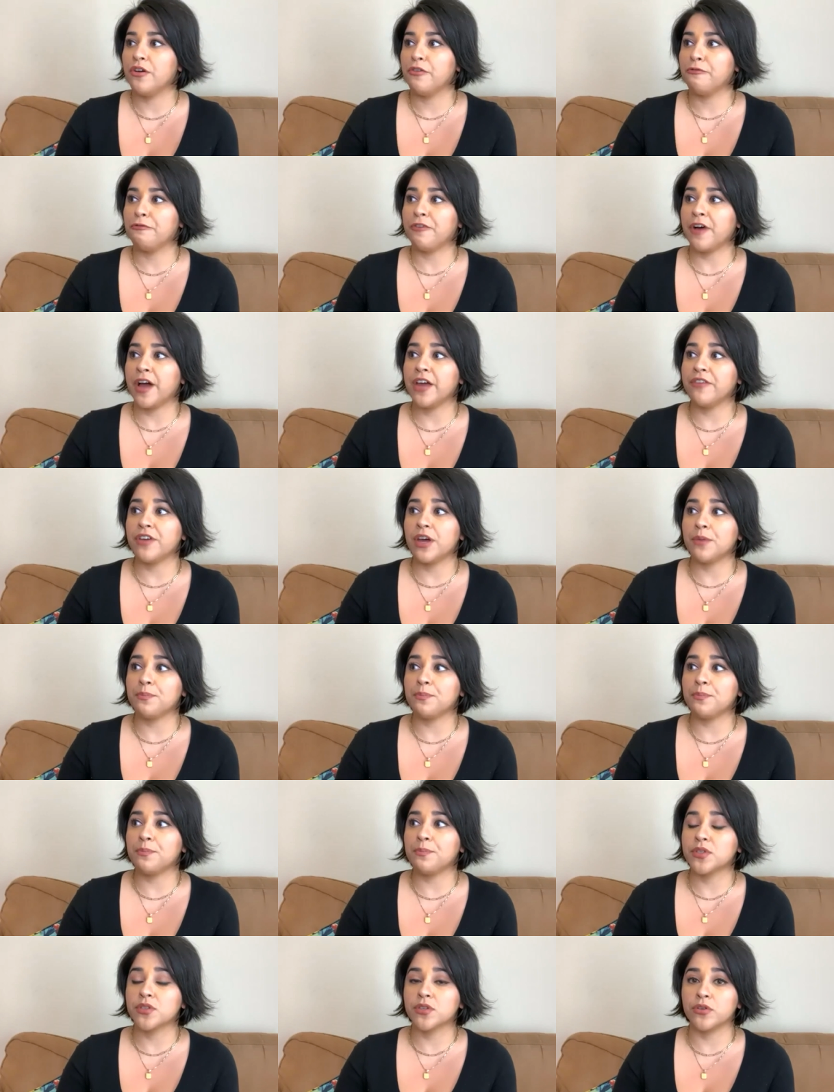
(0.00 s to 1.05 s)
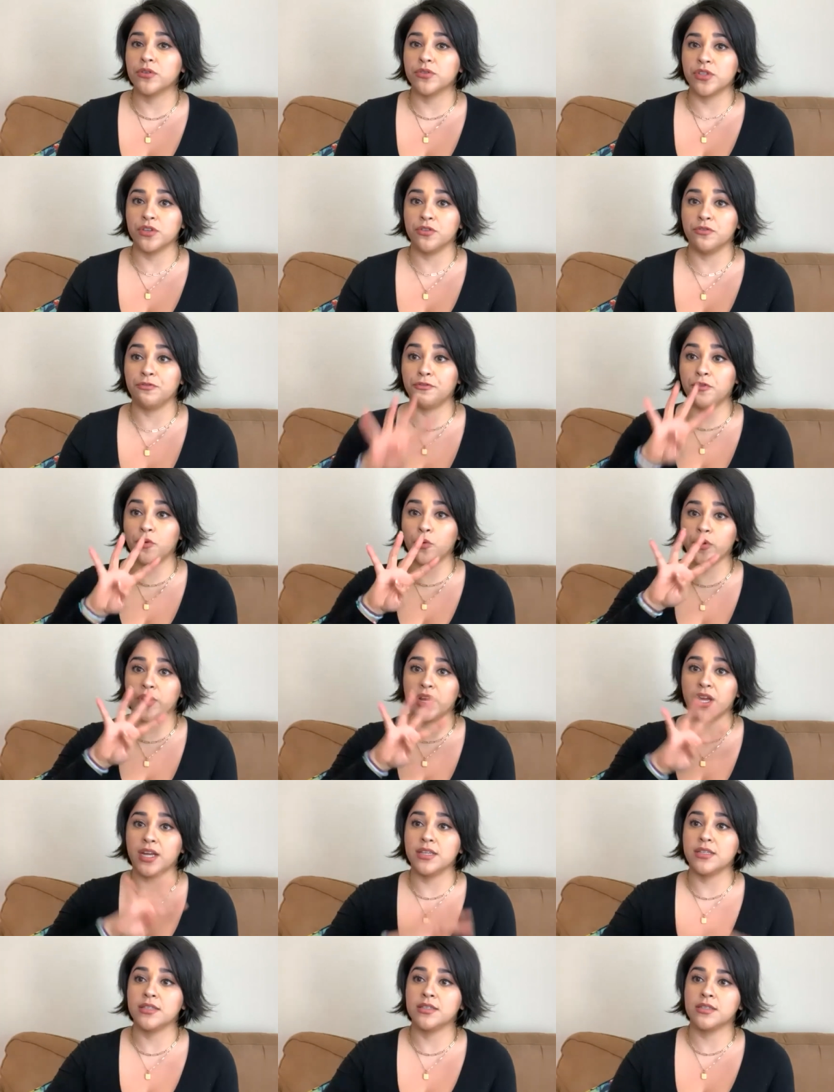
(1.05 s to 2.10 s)
five episodes in four
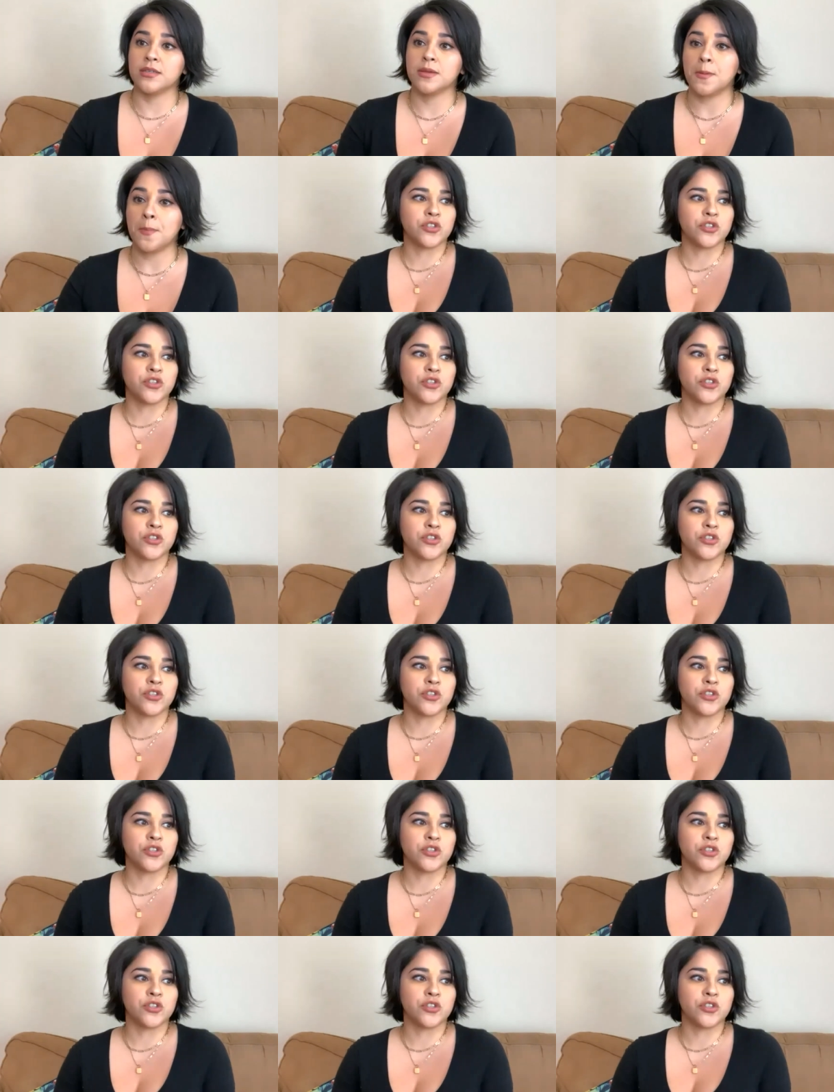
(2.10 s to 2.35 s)
days.